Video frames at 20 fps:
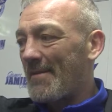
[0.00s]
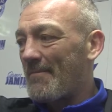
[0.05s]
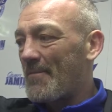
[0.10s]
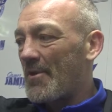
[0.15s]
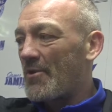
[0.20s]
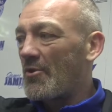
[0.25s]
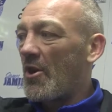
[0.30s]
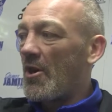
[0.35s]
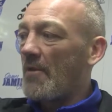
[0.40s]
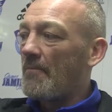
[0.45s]

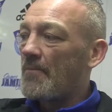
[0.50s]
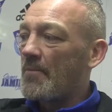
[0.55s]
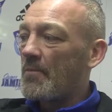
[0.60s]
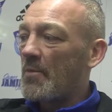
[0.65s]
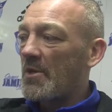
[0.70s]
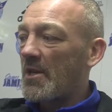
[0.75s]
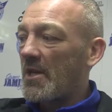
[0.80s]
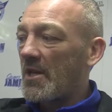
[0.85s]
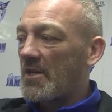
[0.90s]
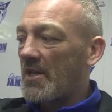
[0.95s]
But no,
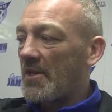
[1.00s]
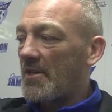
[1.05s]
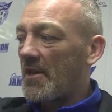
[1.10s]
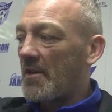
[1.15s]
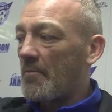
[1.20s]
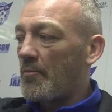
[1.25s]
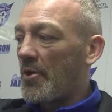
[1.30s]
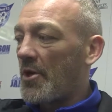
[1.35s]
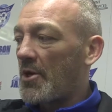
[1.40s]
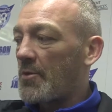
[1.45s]
when you consider the
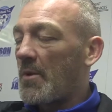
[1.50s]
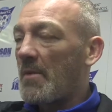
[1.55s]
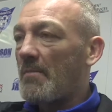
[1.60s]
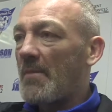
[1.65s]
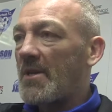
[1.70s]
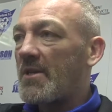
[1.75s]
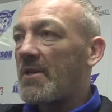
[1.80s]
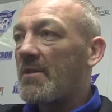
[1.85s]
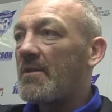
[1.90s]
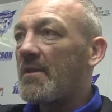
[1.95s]
players we're
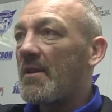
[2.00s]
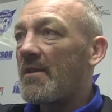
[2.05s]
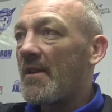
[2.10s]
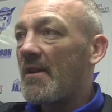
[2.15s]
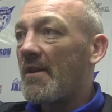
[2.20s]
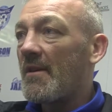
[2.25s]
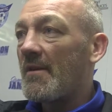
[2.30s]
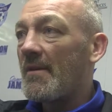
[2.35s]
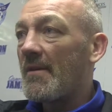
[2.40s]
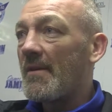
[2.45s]
missing
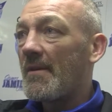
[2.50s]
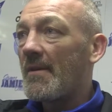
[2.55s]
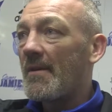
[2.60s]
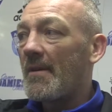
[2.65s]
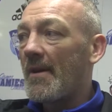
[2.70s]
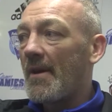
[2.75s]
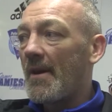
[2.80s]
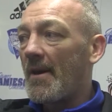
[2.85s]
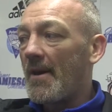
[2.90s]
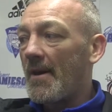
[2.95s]
today,
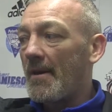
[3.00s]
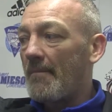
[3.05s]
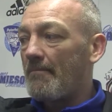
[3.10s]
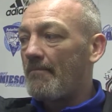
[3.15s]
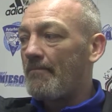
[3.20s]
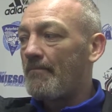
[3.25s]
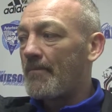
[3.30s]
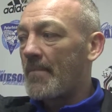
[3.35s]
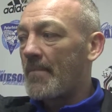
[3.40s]
well,